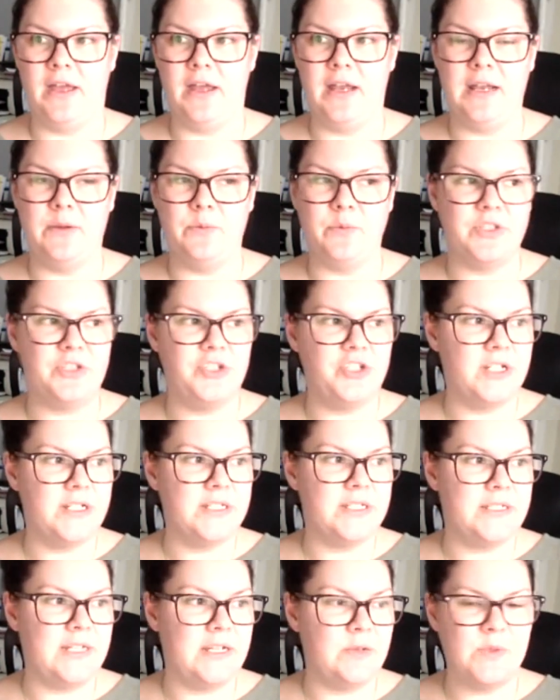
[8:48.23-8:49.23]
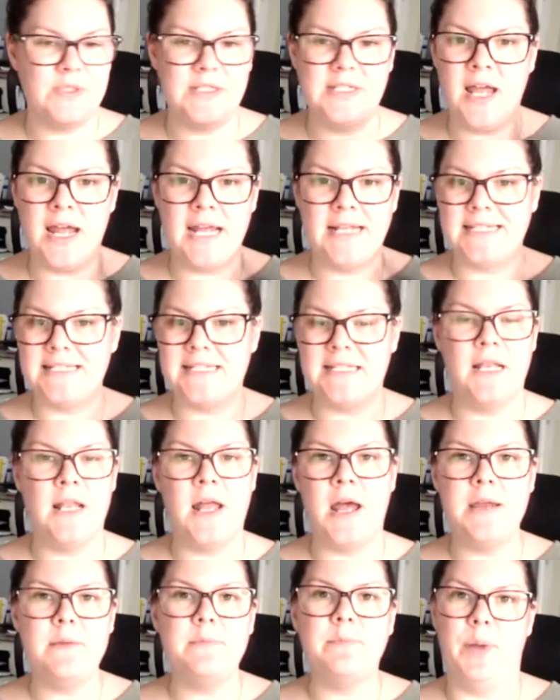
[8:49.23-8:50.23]
And it was like this
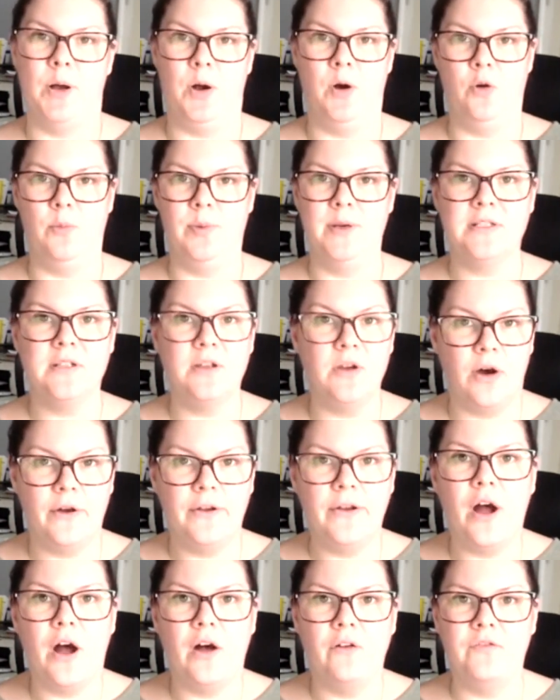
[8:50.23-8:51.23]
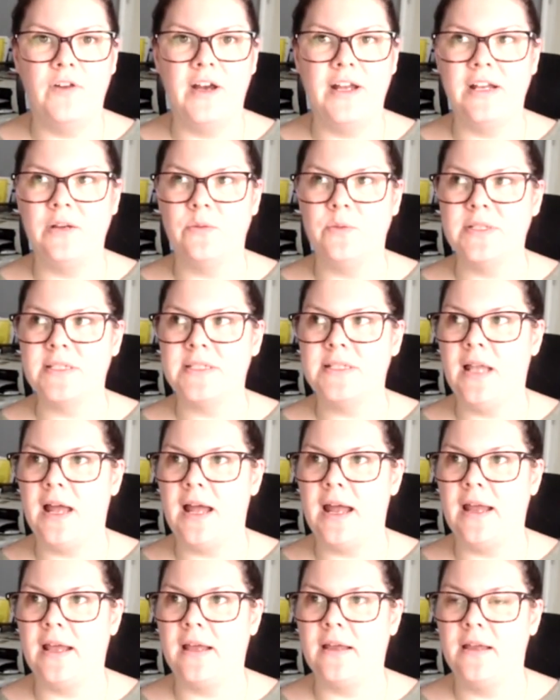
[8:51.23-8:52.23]
light bulb had gone off, and it was
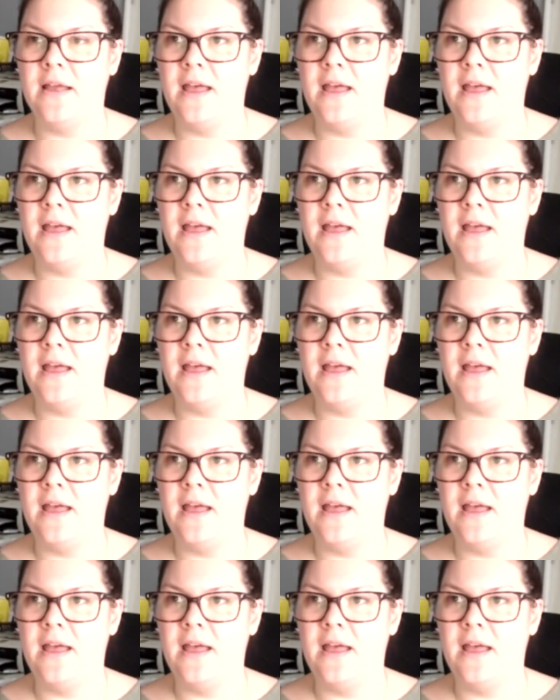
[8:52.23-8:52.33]
like